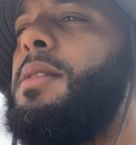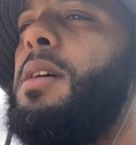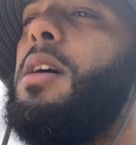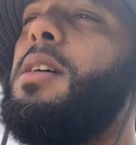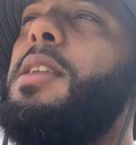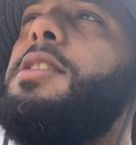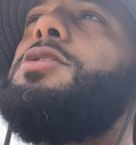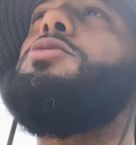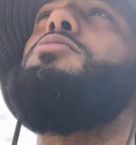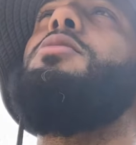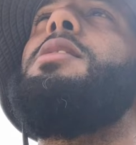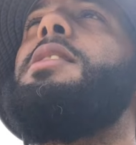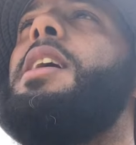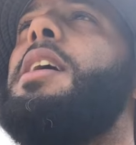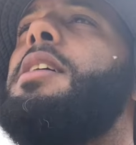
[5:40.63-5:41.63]
Unless you
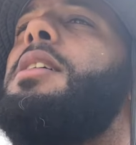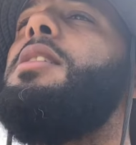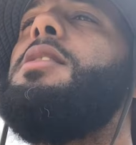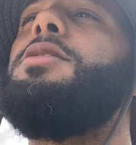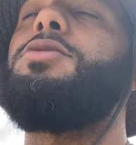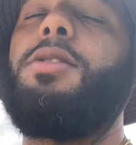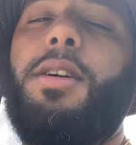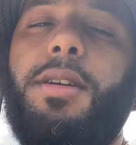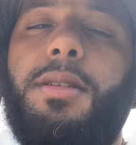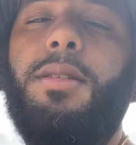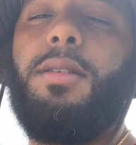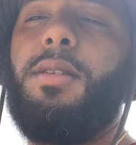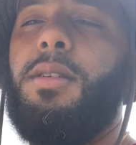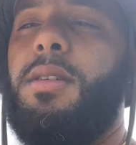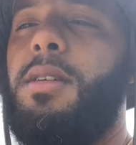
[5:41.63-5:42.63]
really got a contract.
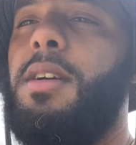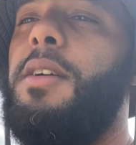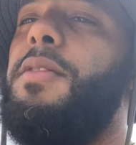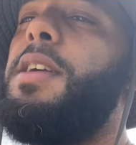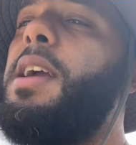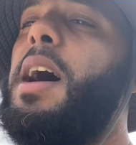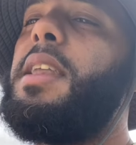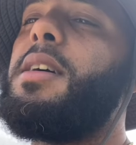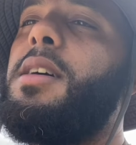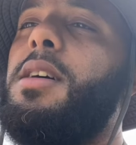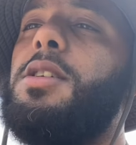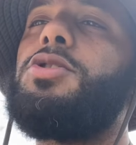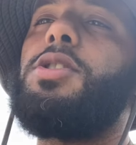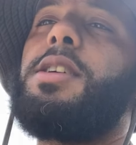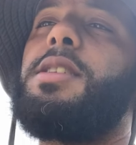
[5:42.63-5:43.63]
If he got a
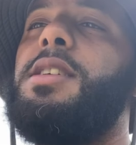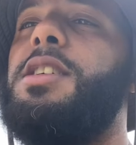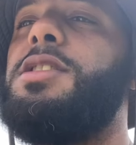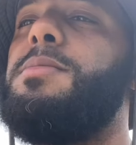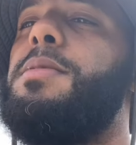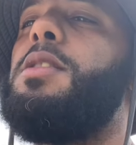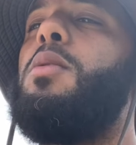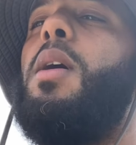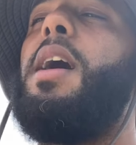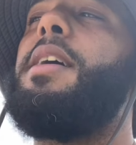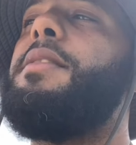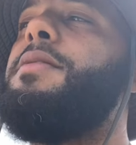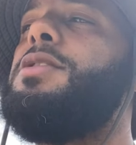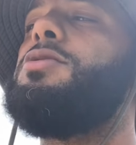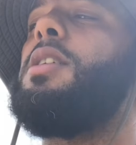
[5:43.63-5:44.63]
contract, then he should be quiet
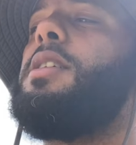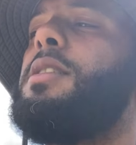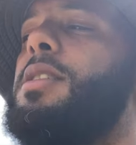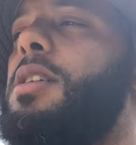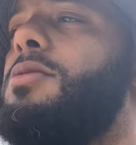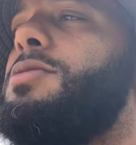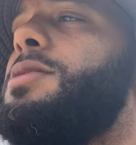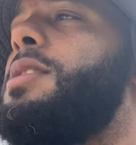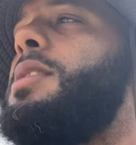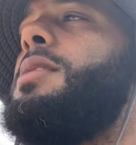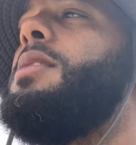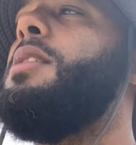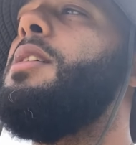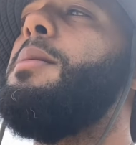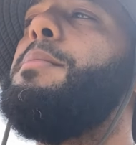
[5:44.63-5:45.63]
if he's trying to negotiate.
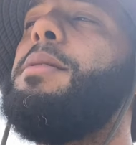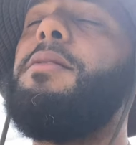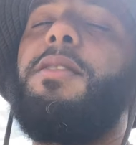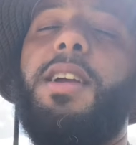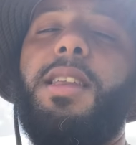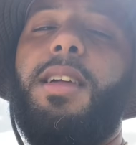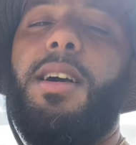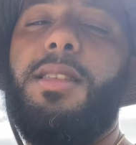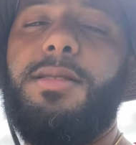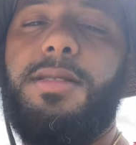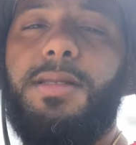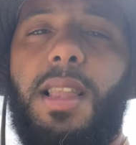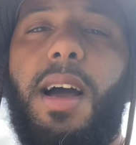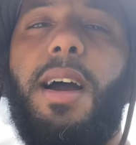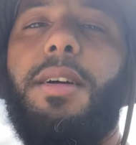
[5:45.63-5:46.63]
But if Kenny Ellis is
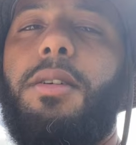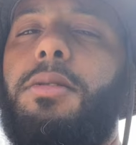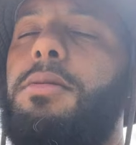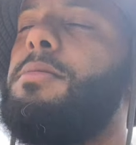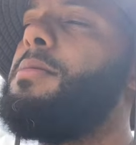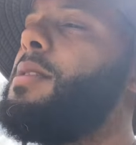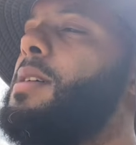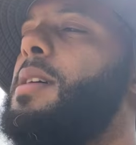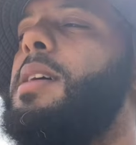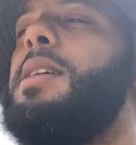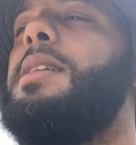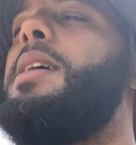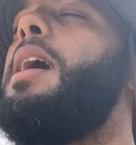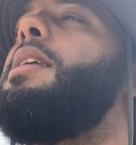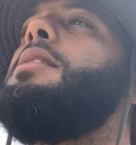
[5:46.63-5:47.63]
lying on him, he
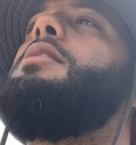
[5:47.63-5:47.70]
got to